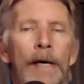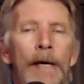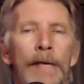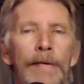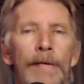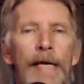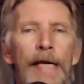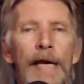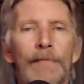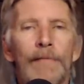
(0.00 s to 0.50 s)

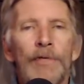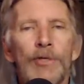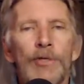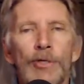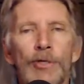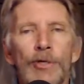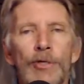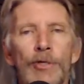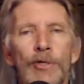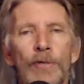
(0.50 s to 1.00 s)
They gave us a
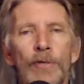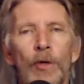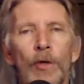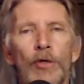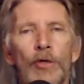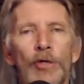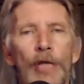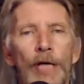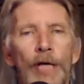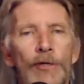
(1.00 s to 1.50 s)
system where
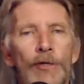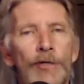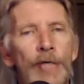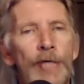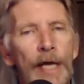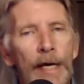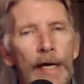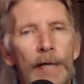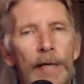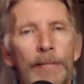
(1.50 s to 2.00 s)
changes
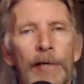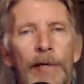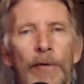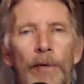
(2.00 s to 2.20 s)
can be